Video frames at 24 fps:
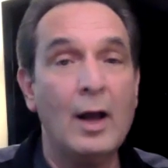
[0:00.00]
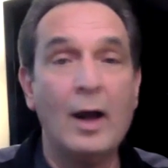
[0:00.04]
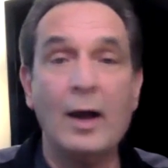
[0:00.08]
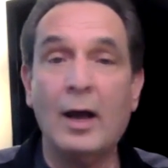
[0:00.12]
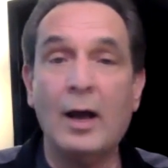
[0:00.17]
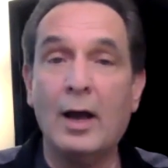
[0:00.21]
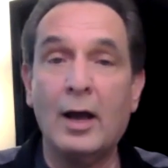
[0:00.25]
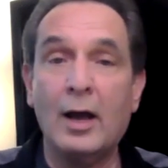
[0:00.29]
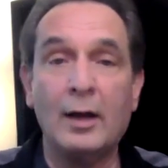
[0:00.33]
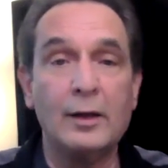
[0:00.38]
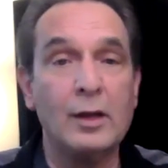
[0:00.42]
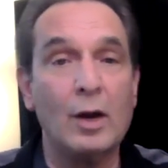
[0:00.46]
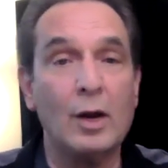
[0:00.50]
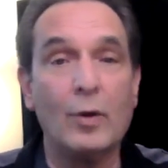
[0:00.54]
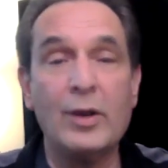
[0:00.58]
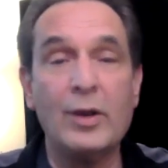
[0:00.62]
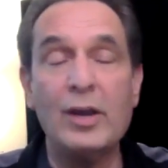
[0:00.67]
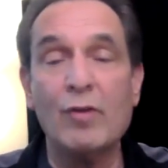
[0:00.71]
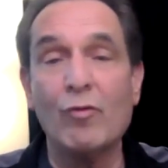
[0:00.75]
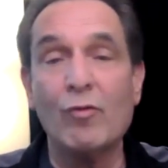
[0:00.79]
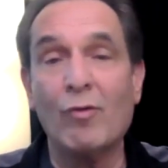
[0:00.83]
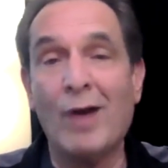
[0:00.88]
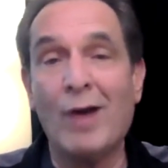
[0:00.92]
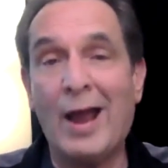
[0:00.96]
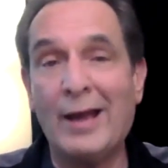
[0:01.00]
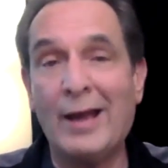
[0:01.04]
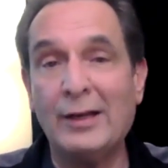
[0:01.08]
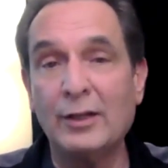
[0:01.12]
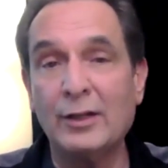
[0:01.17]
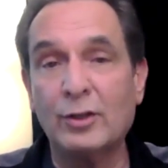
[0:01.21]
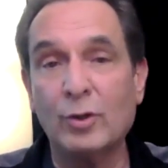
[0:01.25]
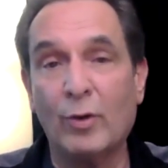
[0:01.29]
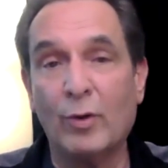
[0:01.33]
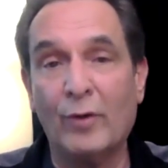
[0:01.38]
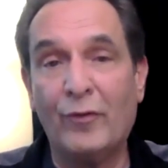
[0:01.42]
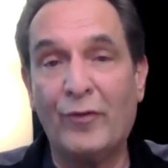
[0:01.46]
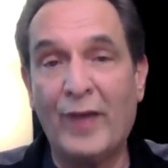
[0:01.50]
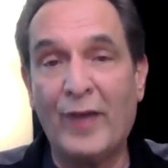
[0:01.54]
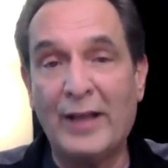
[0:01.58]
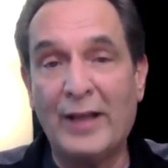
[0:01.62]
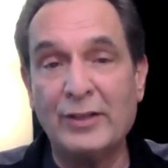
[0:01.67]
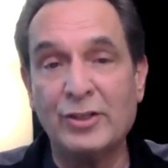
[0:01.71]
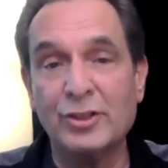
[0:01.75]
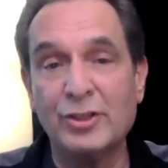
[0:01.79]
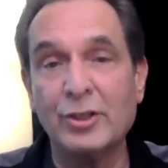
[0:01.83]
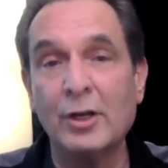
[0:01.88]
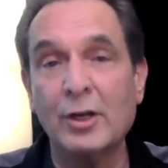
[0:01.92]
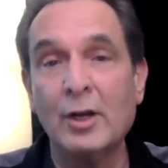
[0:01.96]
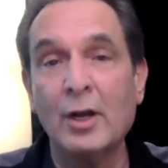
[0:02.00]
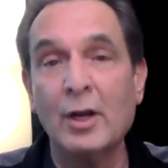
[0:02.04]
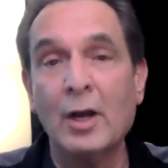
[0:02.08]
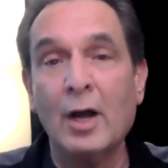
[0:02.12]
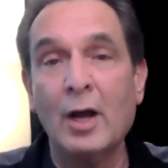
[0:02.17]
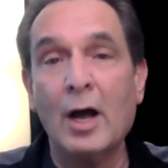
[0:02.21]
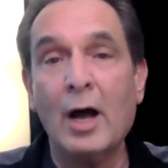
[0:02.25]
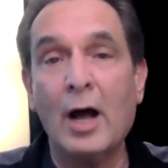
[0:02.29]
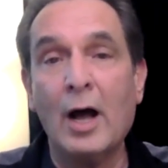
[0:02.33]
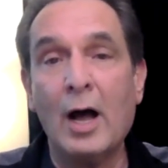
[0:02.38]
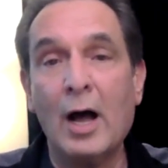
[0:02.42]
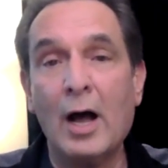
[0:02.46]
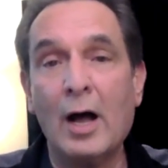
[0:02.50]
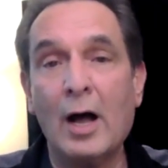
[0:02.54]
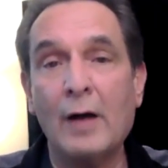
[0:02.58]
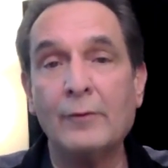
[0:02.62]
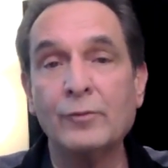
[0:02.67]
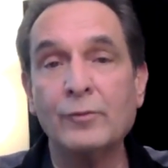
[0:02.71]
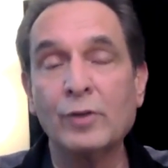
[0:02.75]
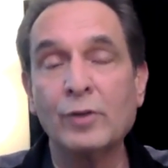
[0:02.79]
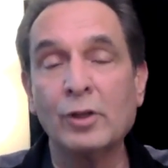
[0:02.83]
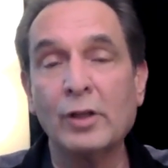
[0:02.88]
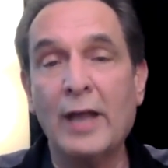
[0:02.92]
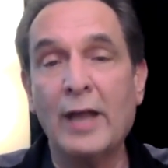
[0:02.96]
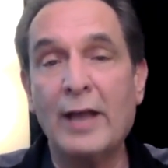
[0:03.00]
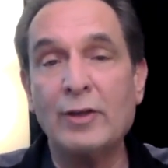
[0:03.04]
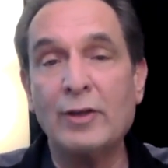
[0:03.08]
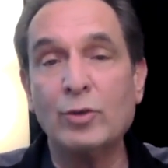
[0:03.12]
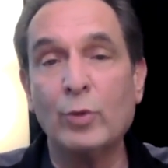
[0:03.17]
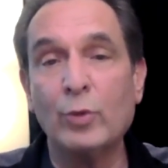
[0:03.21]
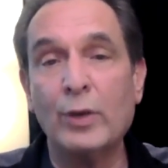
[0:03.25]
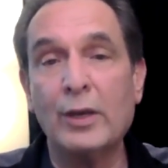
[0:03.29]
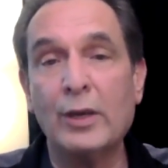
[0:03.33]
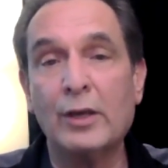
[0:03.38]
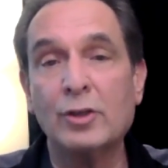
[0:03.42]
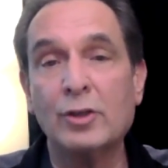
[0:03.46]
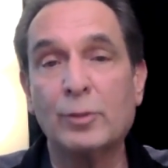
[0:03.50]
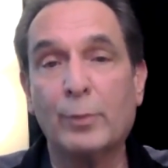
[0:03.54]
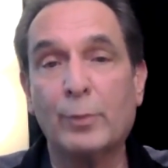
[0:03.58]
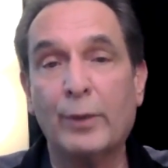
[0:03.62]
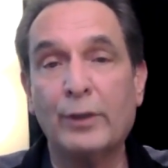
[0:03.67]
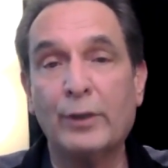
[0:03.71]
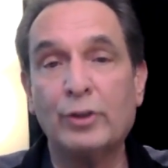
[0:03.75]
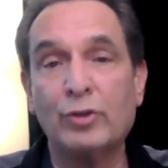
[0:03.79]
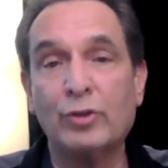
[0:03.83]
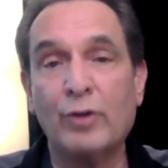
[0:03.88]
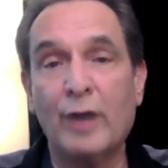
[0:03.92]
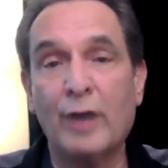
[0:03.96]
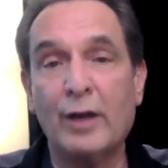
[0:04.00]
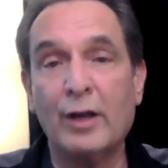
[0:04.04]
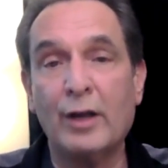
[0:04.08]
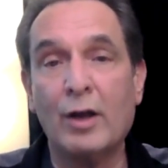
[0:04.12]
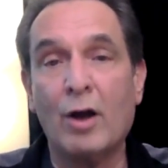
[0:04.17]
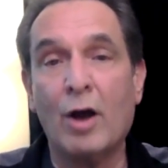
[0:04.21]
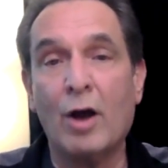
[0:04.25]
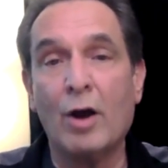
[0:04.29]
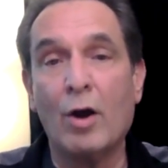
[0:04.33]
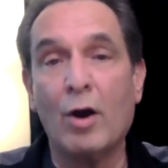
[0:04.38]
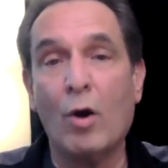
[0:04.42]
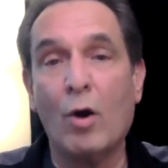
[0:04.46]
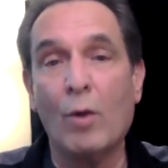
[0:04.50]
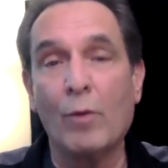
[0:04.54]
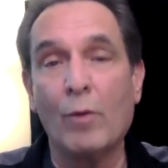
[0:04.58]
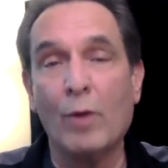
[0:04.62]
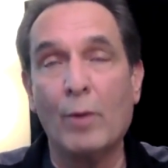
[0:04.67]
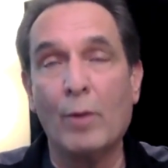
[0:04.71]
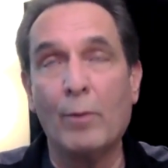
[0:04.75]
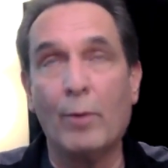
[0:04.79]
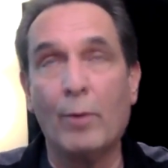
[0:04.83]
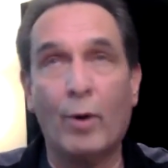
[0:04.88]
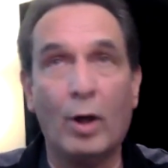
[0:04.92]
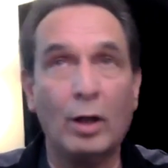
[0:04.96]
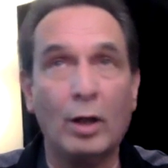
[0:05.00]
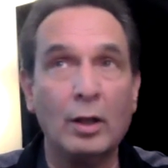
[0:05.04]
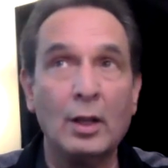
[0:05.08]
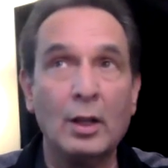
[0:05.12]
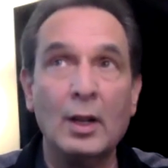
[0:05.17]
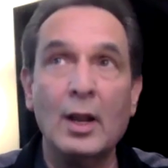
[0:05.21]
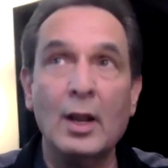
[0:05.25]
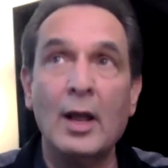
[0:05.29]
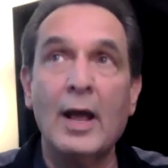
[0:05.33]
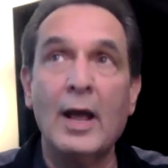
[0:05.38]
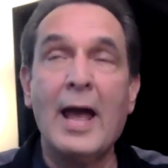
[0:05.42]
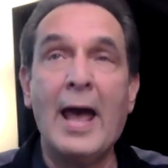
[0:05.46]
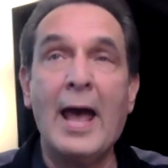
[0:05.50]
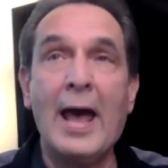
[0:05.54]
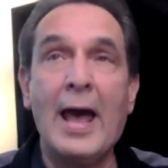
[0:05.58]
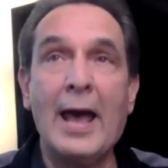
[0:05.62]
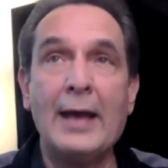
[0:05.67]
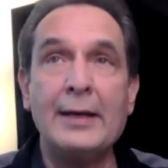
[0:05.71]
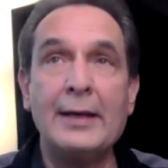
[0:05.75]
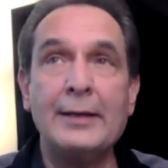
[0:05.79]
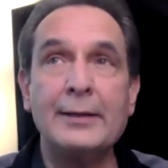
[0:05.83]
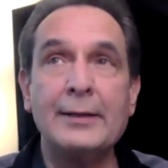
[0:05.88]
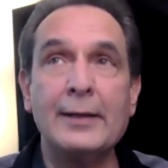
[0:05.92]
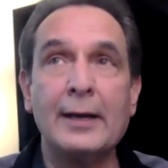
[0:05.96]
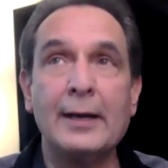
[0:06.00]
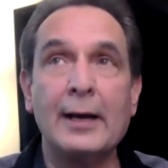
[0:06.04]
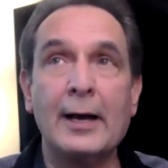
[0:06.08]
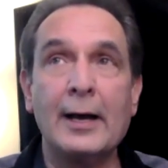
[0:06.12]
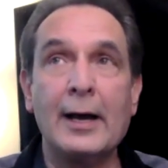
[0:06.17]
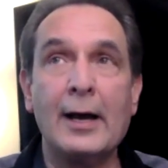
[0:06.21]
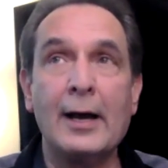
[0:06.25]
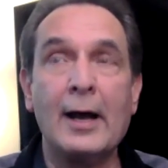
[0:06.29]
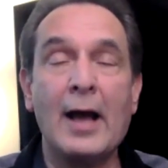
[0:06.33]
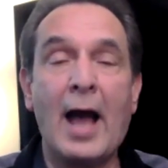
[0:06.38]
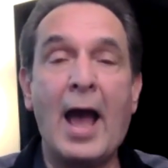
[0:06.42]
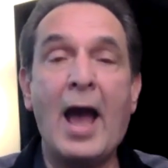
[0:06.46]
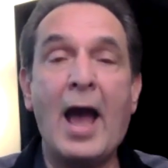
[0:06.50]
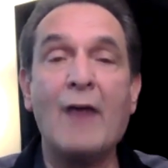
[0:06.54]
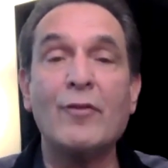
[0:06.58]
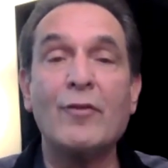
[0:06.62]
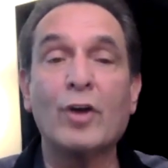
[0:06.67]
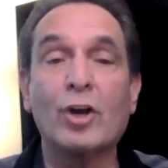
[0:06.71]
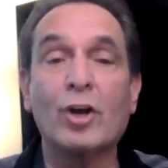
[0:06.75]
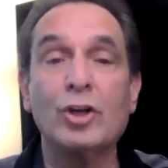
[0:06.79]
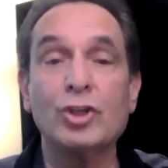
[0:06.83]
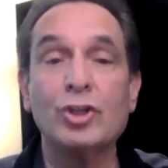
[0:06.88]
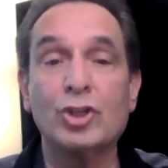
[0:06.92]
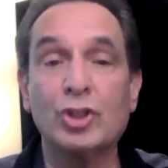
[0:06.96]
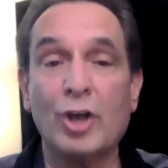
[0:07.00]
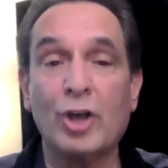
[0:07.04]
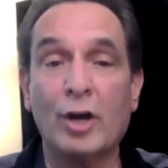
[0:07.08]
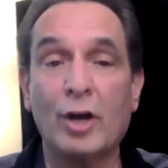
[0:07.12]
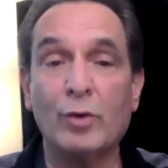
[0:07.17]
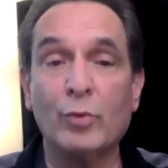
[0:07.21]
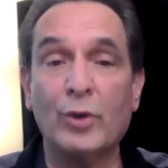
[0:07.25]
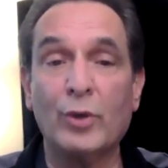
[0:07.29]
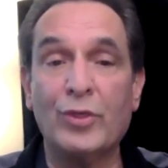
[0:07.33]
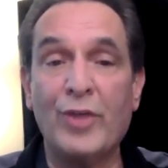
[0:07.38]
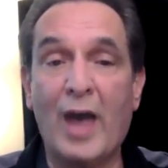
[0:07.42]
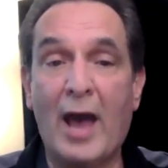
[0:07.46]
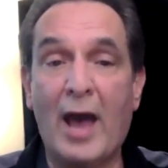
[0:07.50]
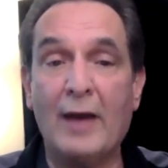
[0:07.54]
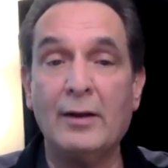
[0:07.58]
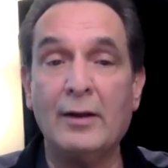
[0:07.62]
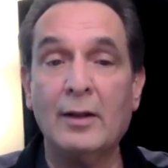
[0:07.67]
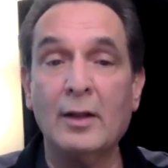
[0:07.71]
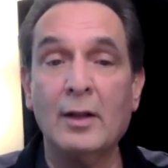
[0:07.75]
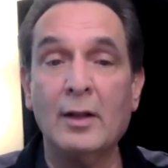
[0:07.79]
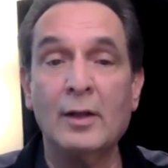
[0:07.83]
he ran into a fence last week in spring training on a home run ball. And I have a concern with that.